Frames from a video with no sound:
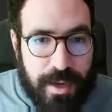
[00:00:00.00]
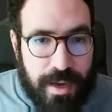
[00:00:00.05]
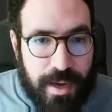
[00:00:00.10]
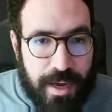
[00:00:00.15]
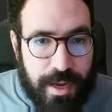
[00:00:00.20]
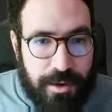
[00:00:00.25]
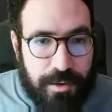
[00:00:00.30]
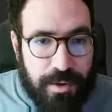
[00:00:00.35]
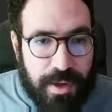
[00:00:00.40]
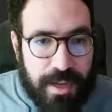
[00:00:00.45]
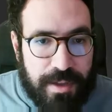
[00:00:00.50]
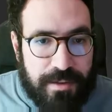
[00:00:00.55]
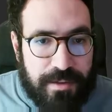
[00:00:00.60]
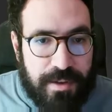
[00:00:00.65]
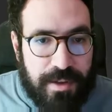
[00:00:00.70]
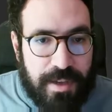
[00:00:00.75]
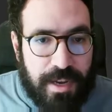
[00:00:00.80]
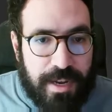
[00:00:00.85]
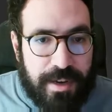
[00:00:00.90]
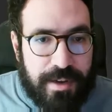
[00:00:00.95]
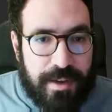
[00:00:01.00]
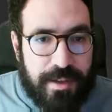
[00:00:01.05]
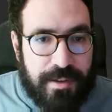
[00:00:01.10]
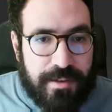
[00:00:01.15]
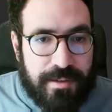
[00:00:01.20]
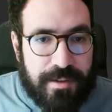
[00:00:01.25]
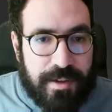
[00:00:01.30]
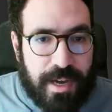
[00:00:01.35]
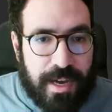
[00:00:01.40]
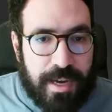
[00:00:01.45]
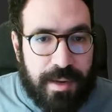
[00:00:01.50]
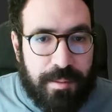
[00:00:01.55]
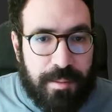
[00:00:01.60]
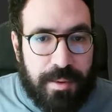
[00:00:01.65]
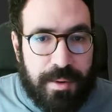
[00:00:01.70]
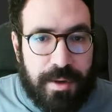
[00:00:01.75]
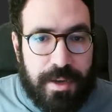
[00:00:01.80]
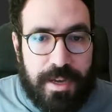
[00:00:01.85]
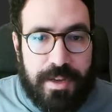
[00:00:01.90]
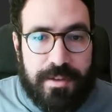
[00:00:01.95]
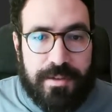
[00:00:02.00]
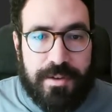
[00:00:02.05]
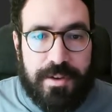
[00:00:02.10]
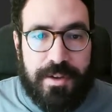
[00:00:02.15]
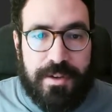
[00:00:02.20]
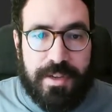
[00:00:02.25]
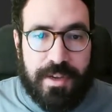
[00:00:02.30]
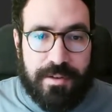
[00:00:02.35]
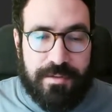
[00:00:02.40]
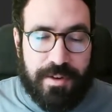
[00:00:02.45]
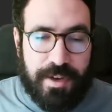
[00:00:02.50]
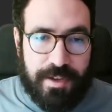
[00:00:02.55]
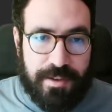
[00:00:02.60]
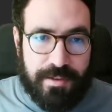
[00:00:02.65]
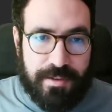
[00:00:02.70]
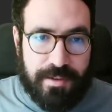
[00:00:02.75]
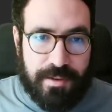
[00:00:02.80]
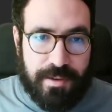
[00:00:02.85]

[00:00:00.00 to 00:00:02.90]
And you can see that this type is an interface.